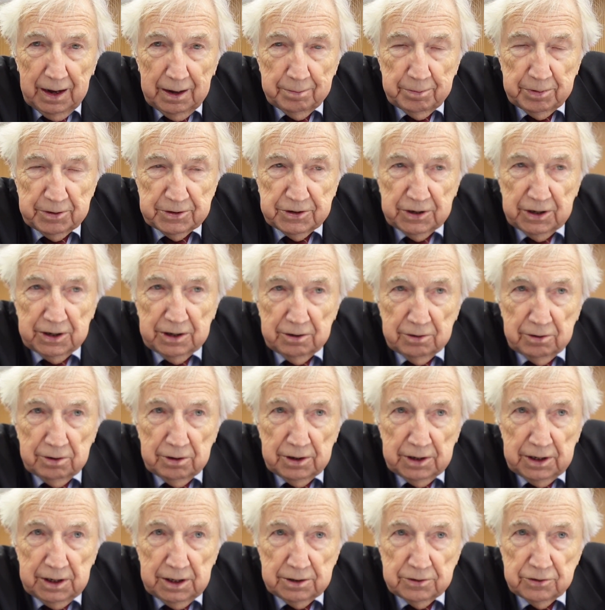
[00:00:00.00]

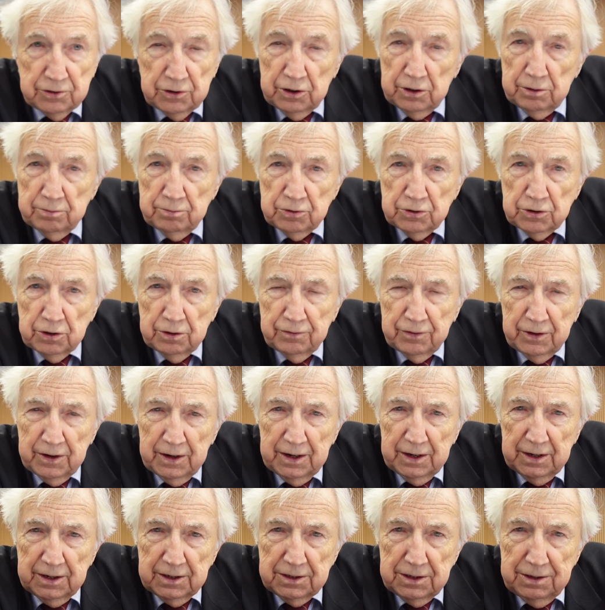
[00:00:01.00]
particularly in terms of
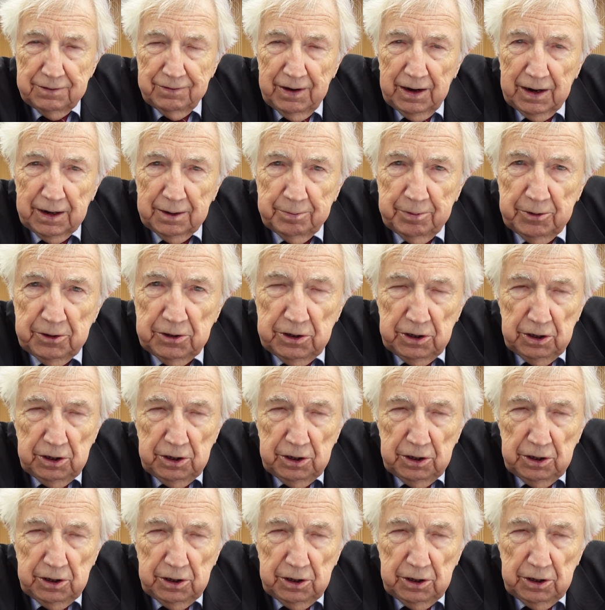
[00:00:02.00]
developing